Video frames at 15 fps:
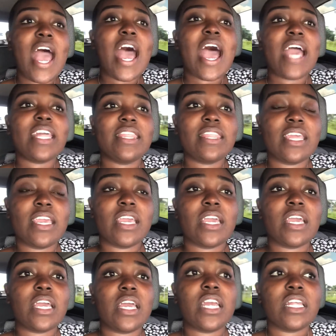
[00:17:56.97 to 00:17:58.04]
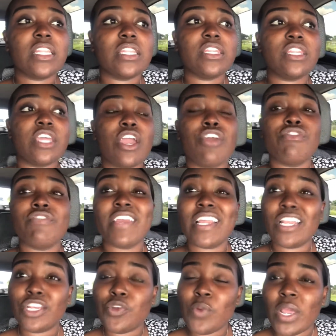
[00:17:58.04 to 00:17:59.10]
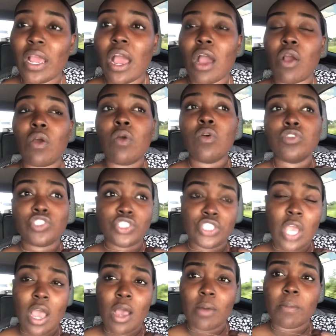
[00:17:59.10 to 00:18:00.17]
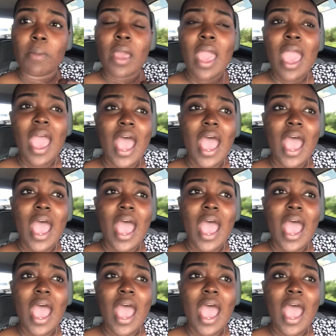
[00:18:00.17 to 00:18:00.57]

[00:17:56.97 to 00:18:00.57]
I think they're really doing a good job,